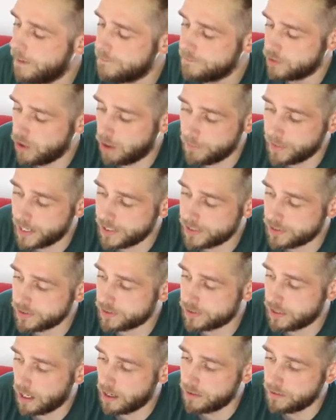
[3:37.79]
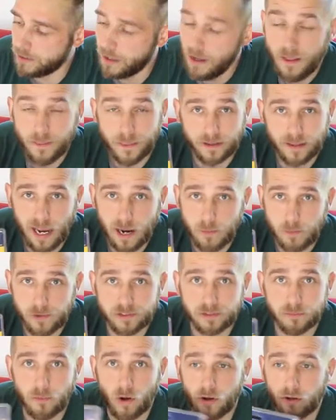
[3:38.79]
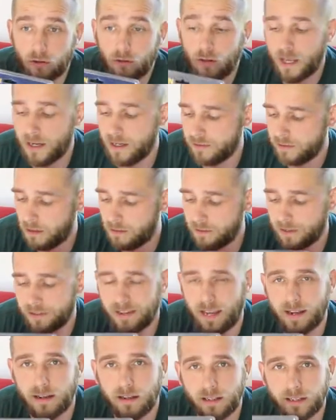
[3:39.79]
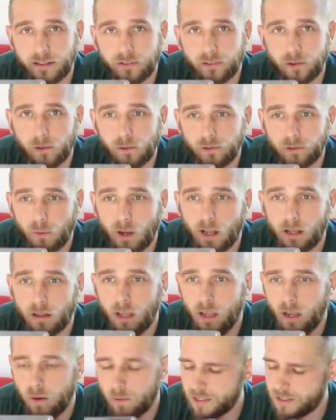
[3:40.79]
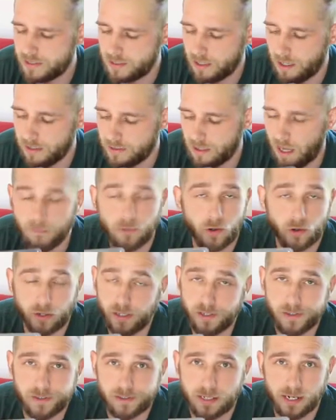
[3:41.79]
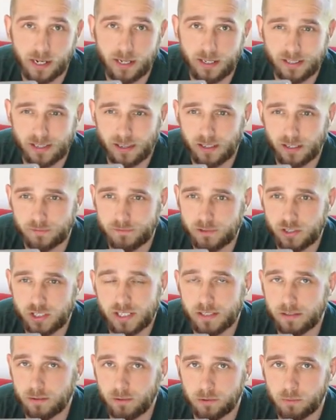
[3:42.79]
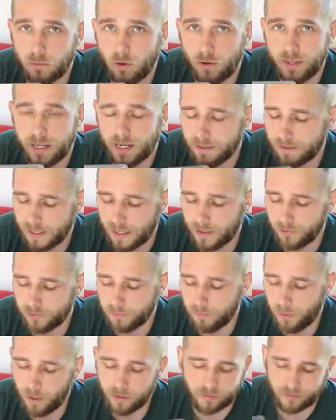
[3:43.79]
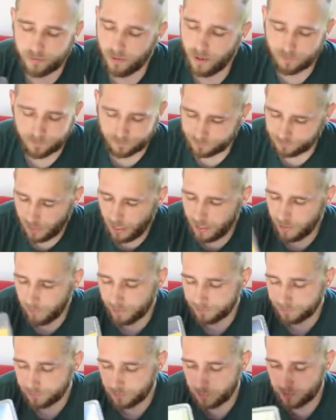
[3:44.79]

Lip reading: combination stone that came with some oil, and it's got this angling tool as well, which I'm not going to use today because I think it's for chisels more than anything else, but anyway,